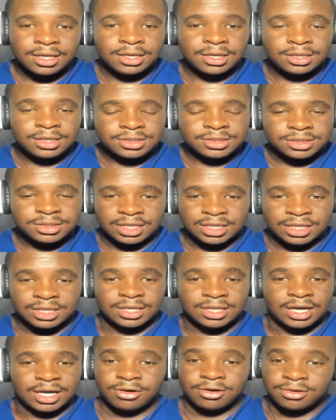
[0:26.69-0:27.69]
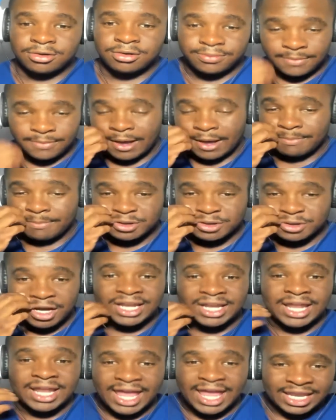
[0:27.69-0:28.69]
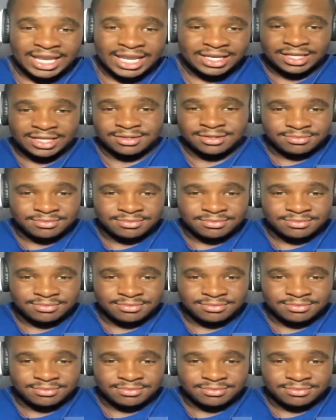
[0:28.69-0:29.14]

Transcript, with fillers: Shit, oh, I'm trying to edit it